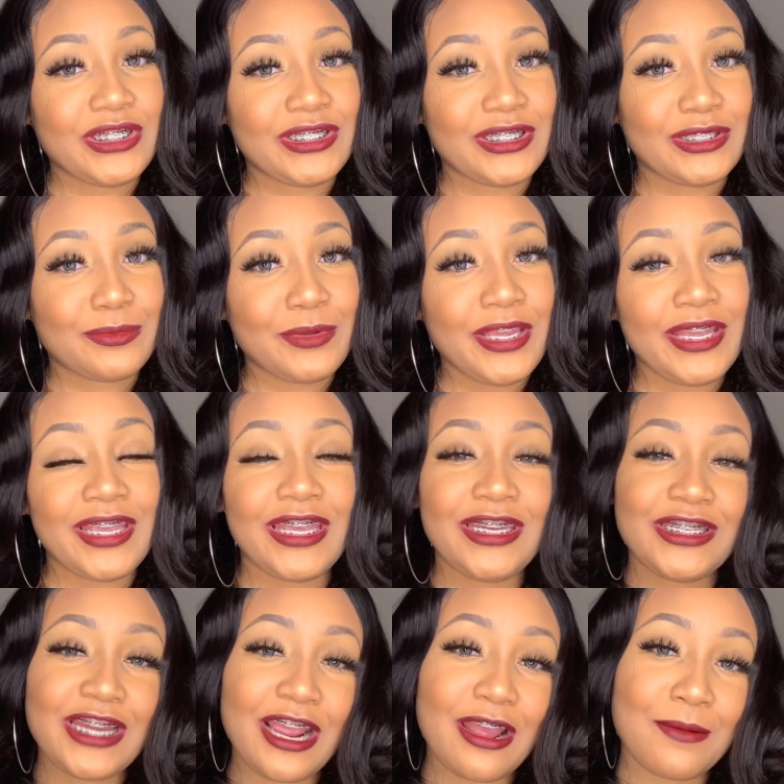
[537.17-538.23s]
this wig.
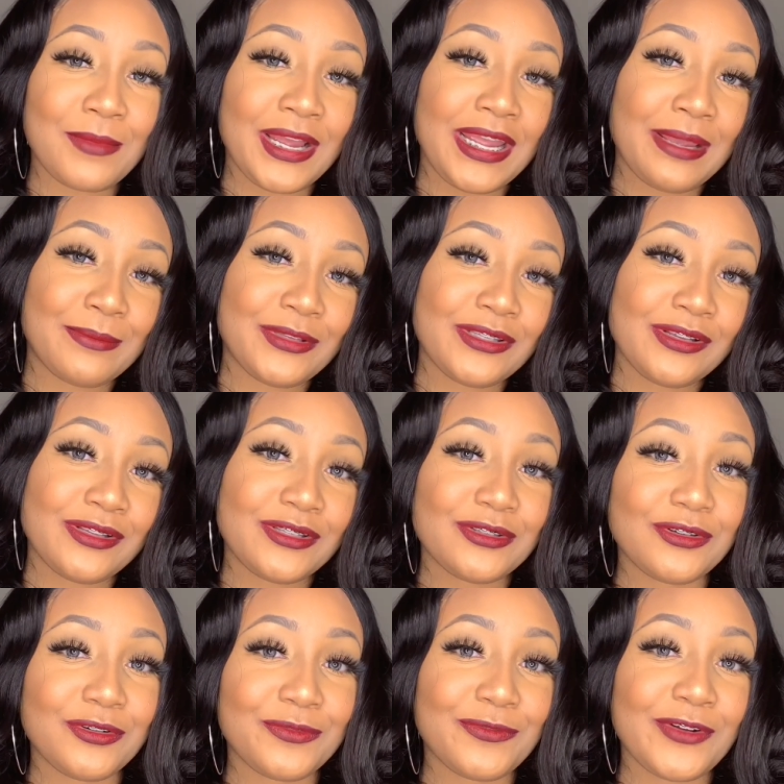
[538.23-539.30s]
And check out my Amazon
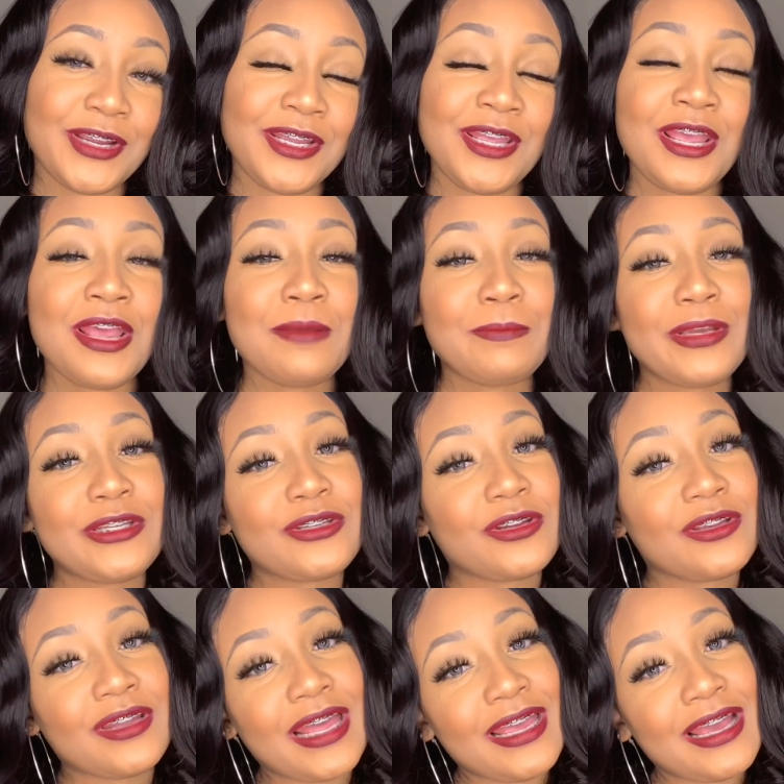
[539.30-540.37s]
storefront. Make sure
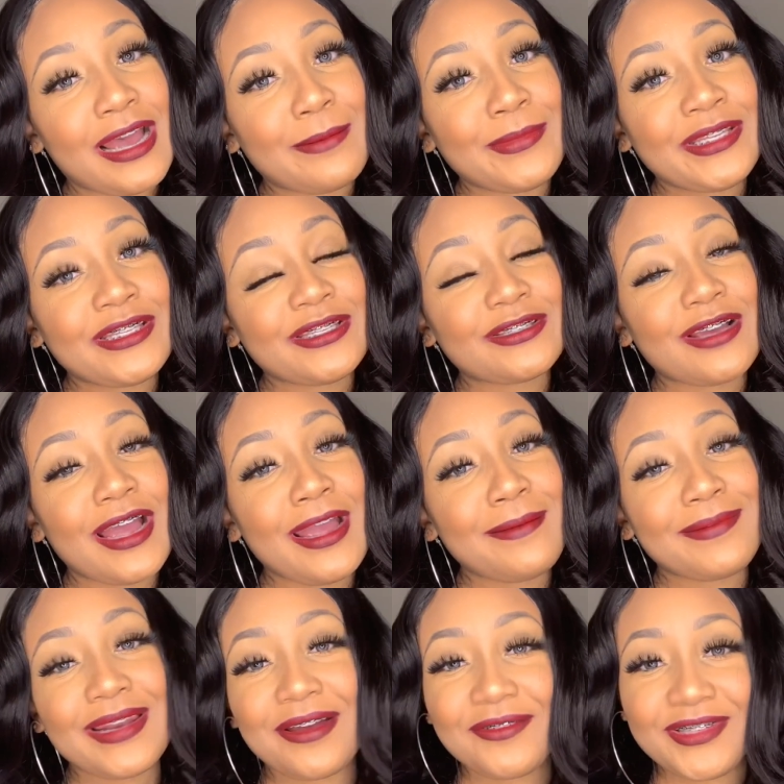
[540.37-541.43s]
you like, comment,
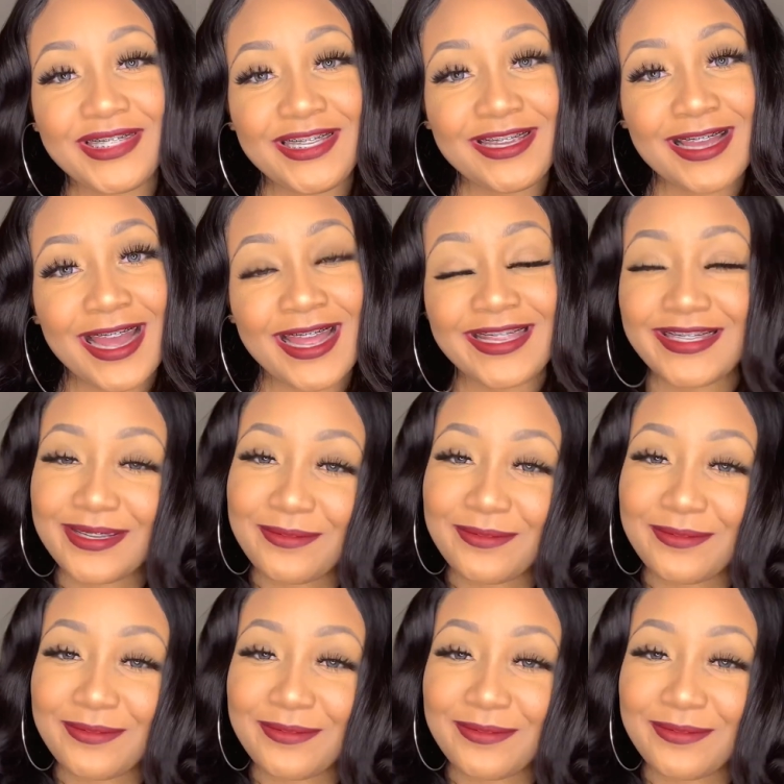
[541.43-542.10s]
subscribe. And I will see you guys in